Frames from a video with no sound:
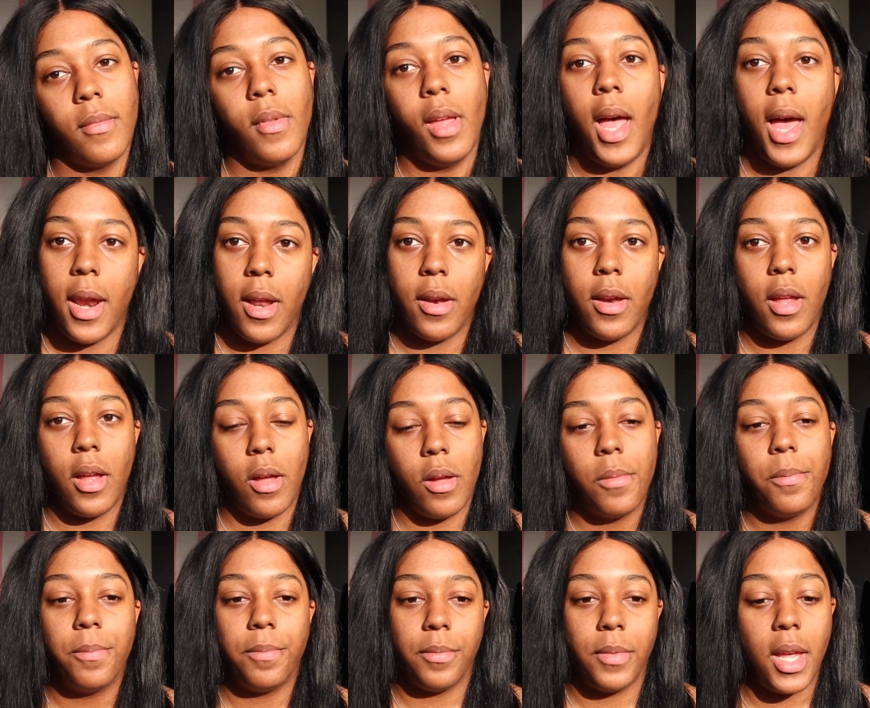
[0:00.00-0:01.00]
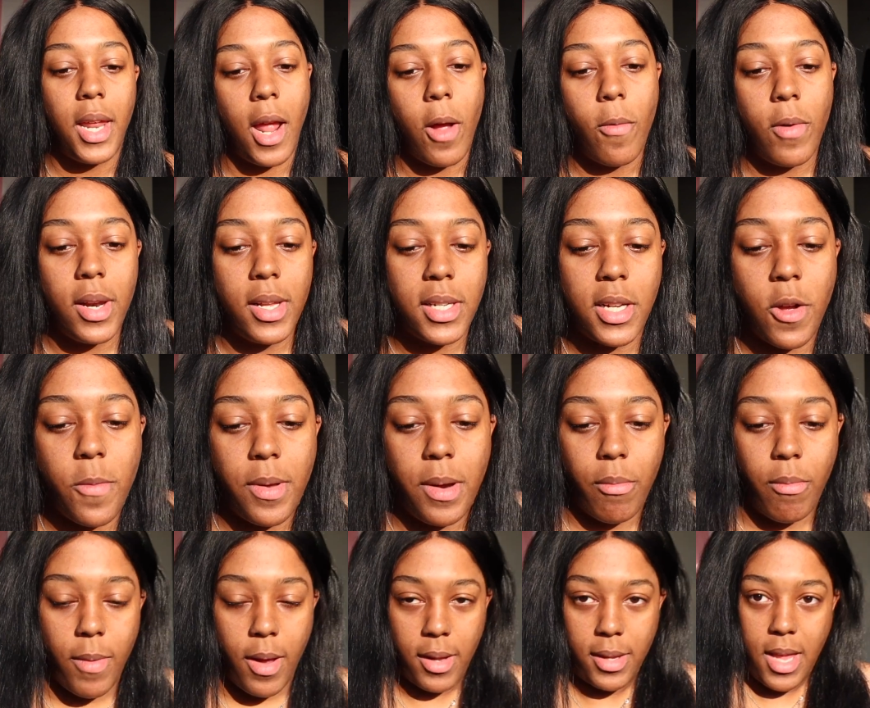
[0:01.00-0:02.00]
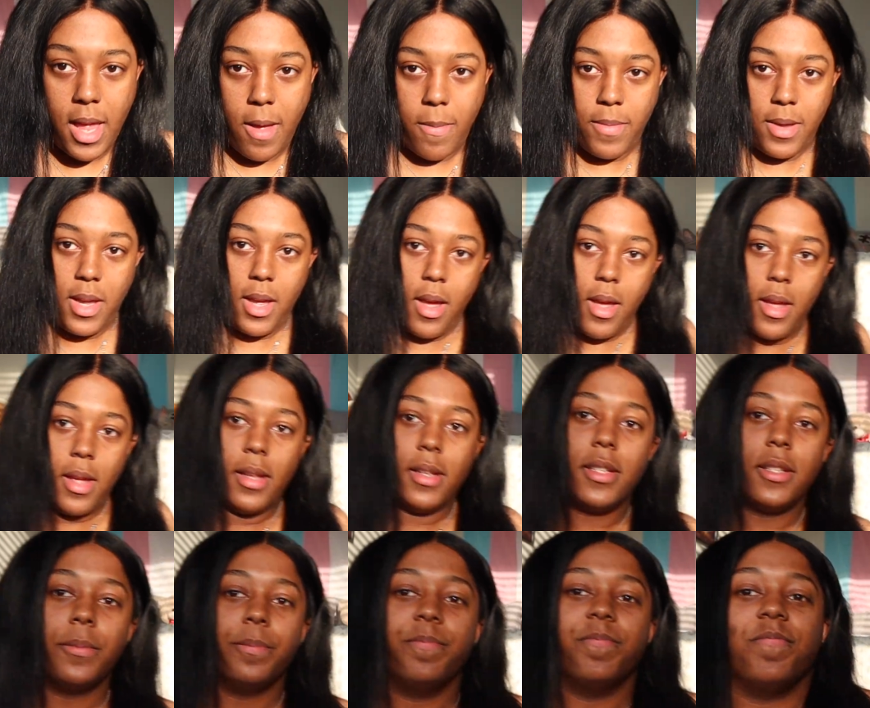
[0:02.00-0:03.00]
I don't know. And I wanted to open up about that because